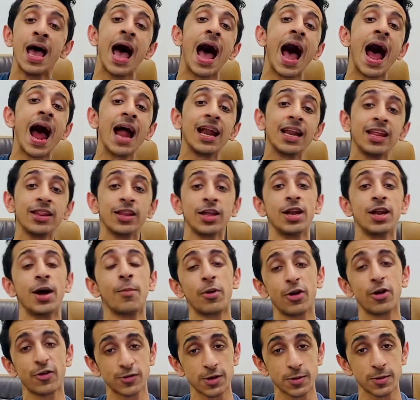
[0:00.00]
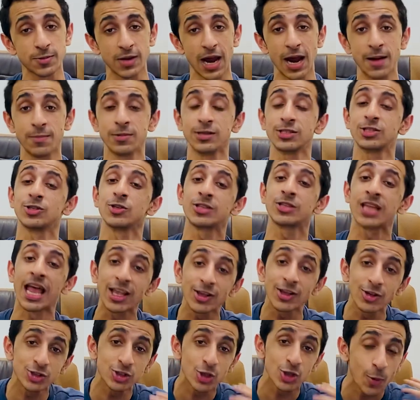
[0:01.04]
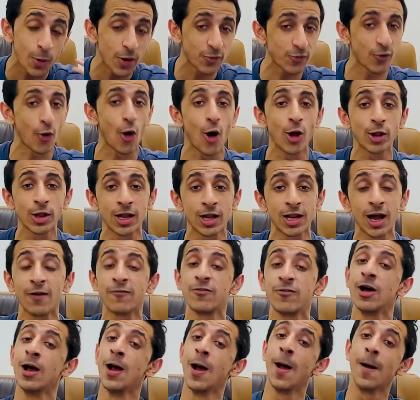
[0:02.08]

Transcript: and in the number of subscribers. So thank you so much for all the love.